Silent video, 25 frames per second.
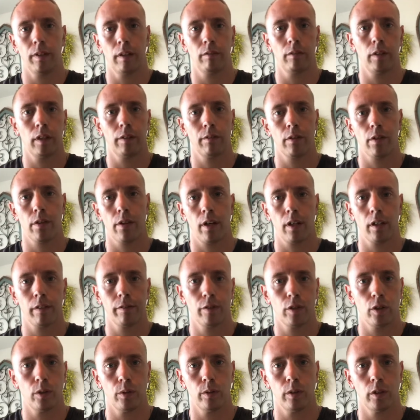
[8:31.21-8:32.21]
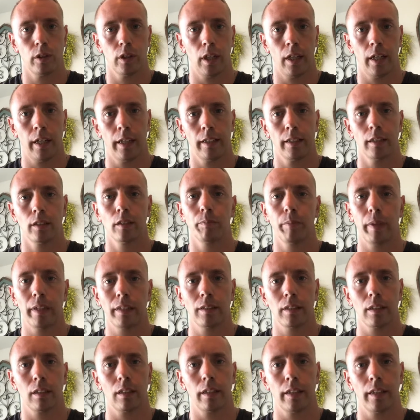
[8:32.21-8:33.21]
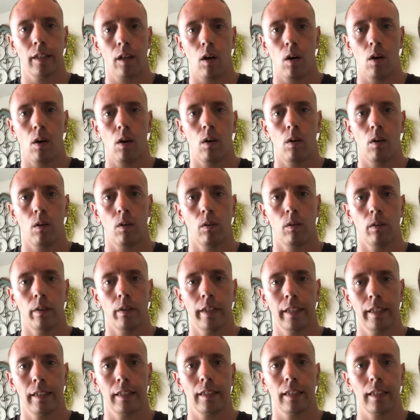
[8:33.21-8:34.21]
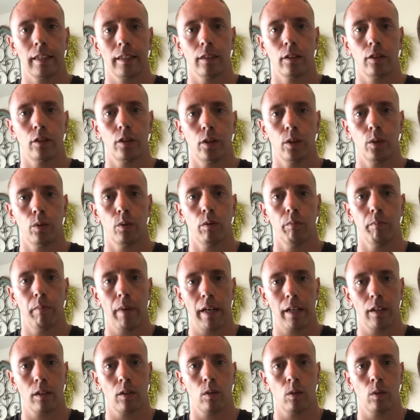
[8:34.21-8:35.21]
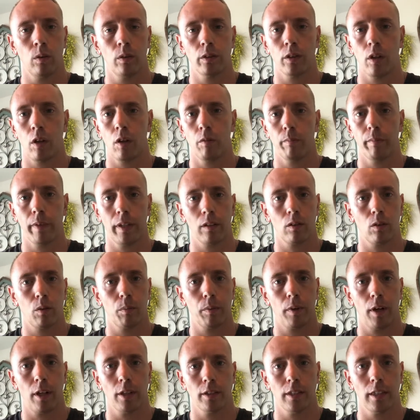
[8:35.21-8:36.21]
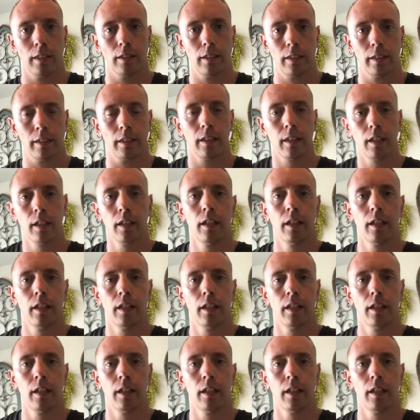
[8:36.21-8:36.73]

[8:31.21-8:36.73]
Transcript: Have you ever thought of suicide? It's basically anything to do with medical. It's all medical processing.